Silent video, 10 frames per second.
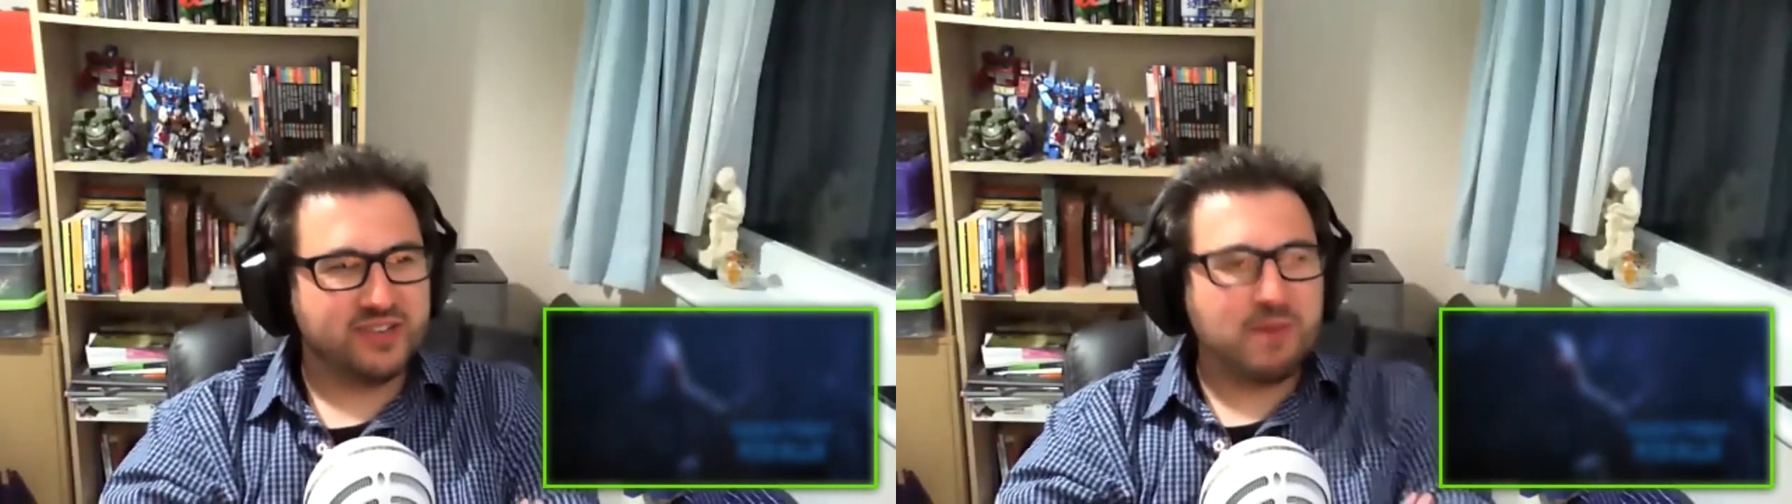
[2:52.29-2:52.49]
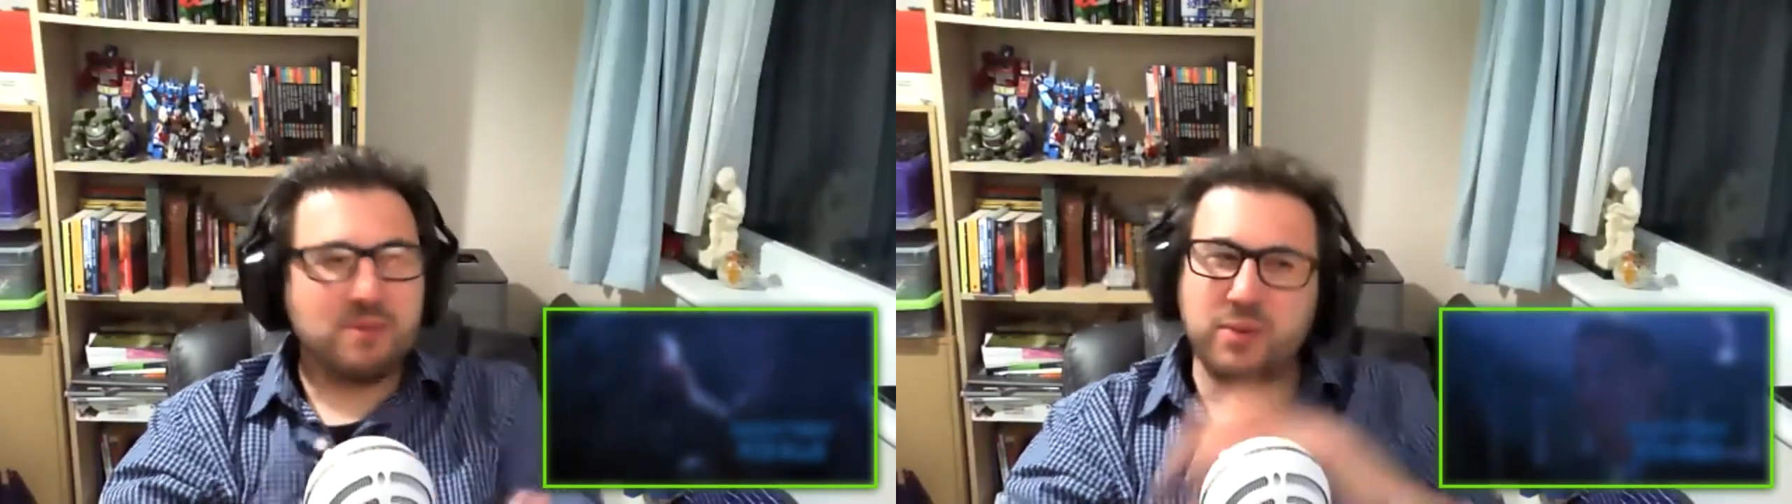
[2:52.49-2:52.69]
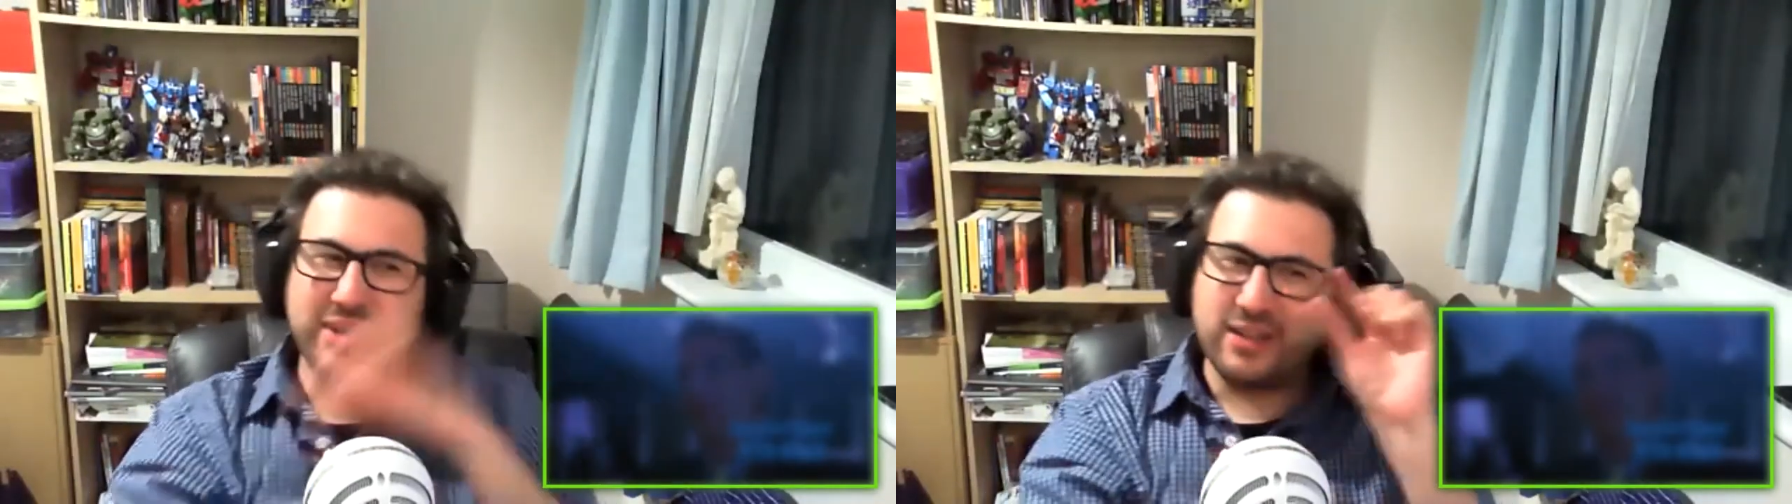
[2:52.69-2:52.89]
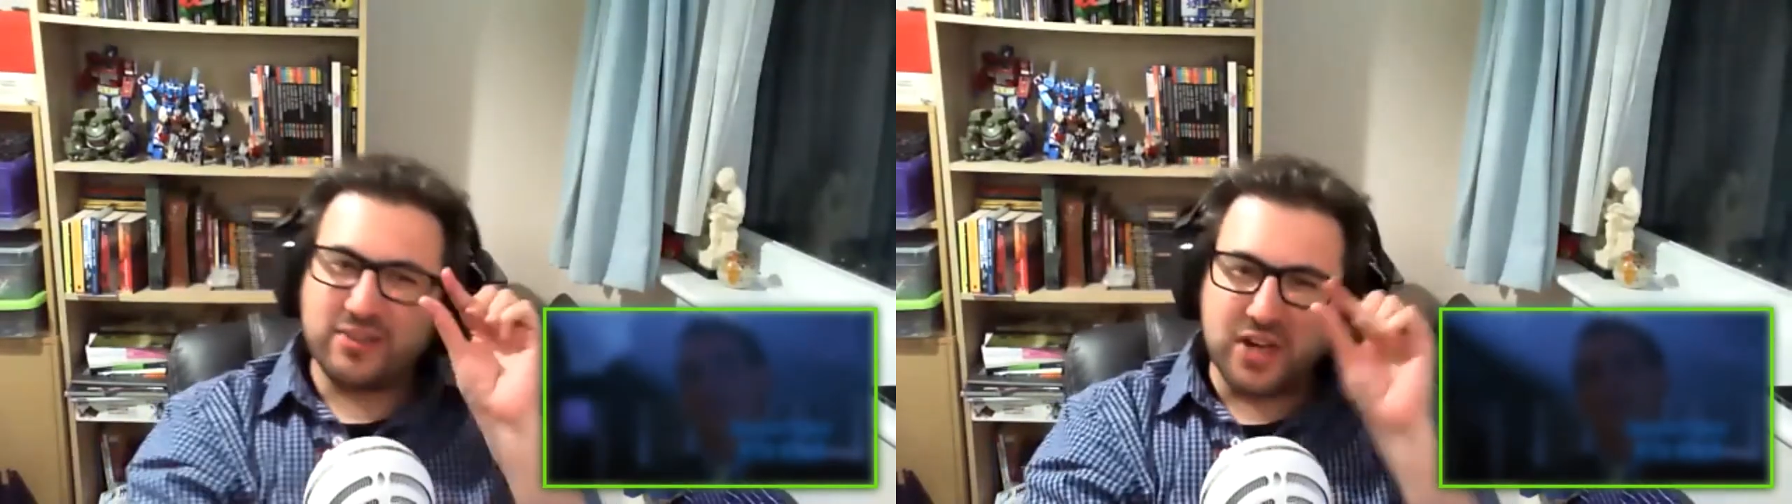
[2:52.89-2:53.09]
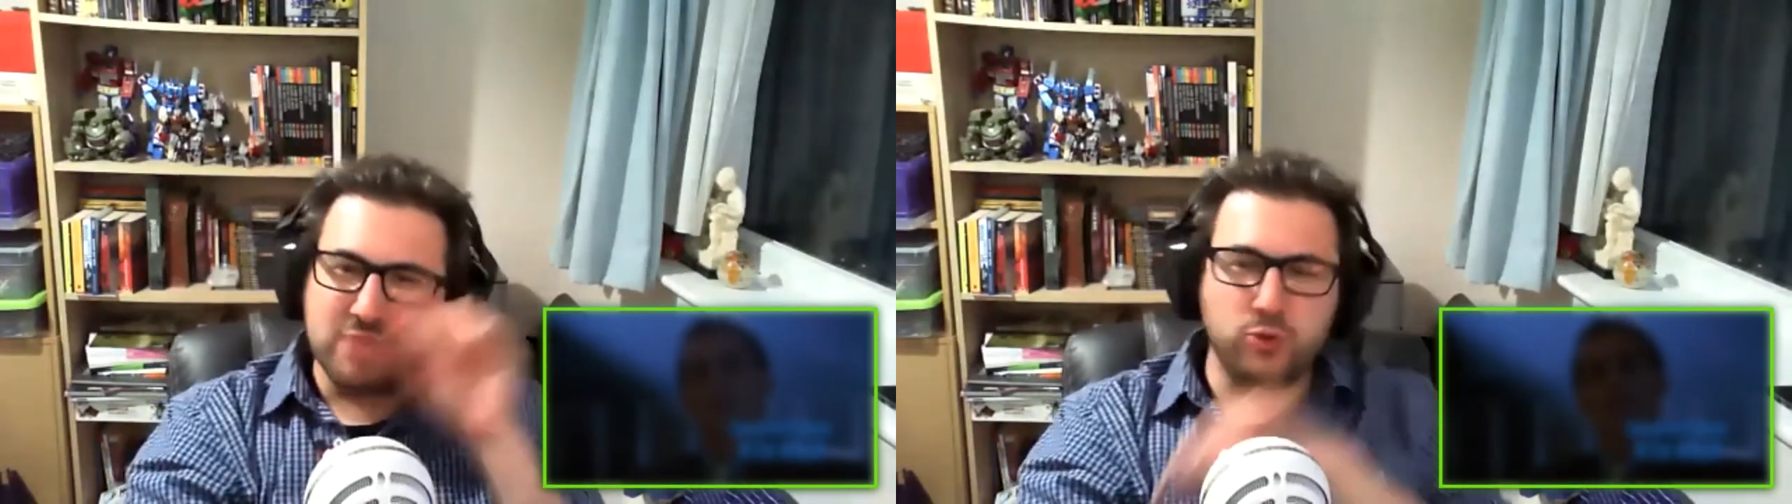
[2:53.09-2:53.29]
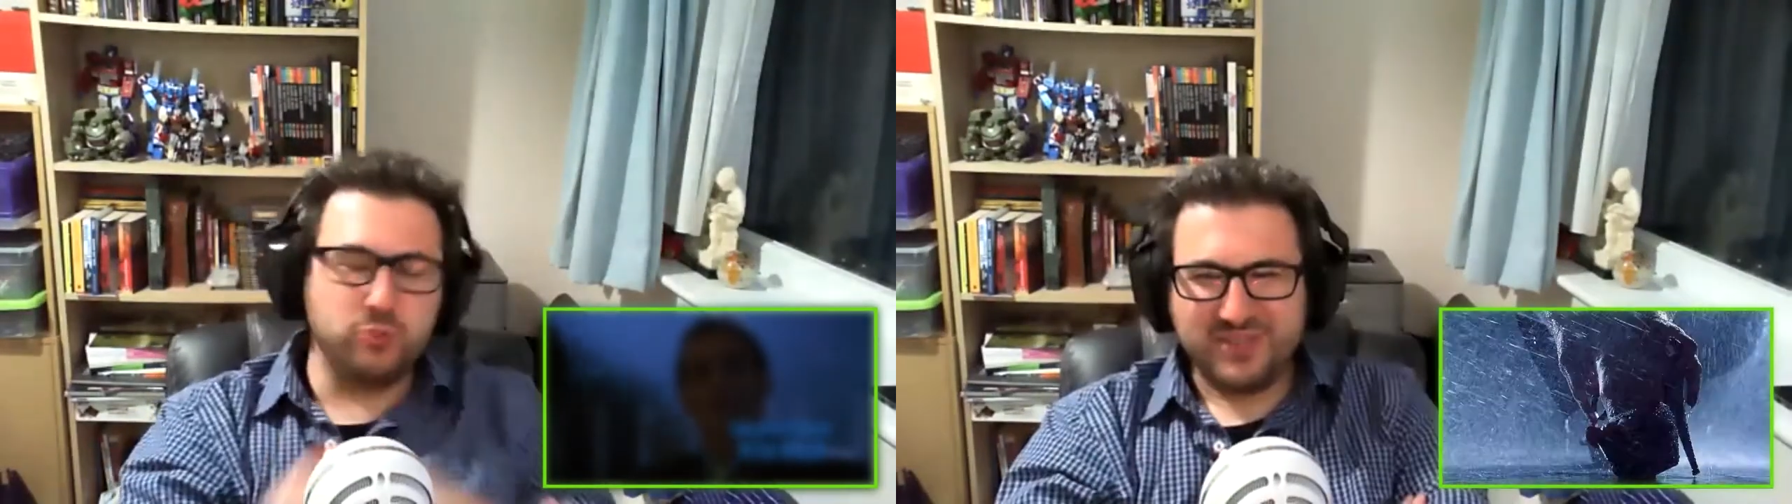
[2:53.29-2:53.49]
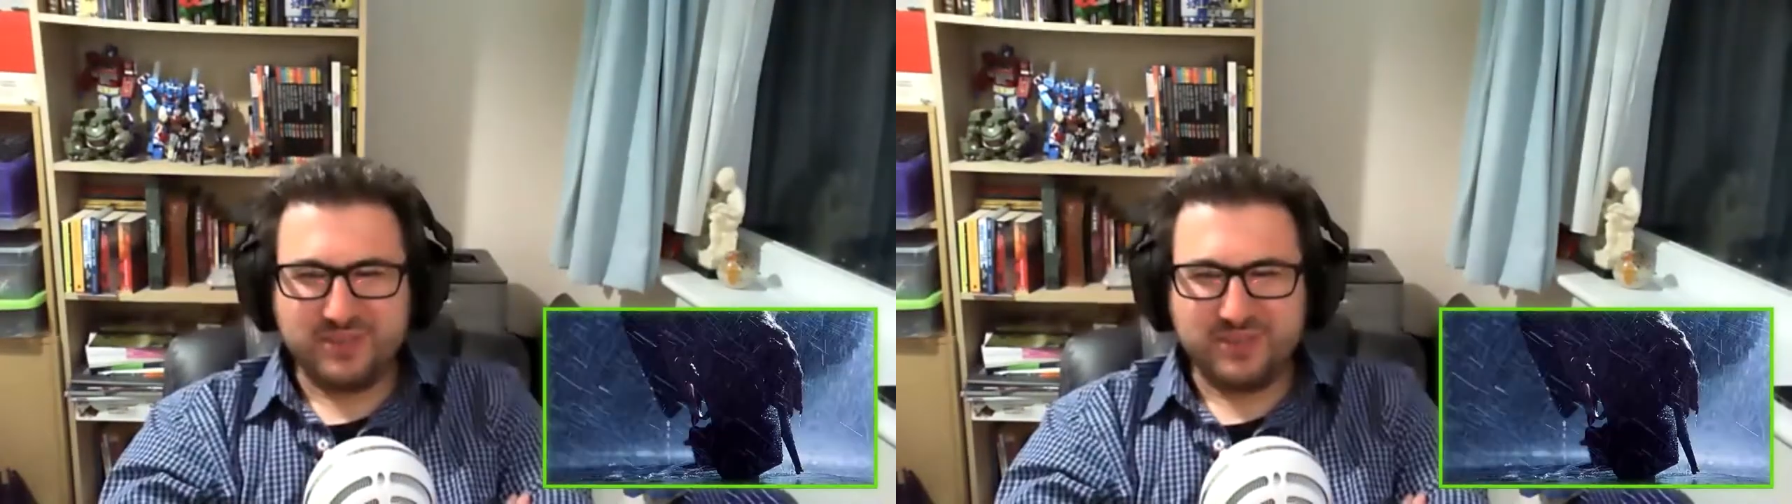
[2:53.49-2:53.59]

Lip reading: Just maybe one little tiny boob.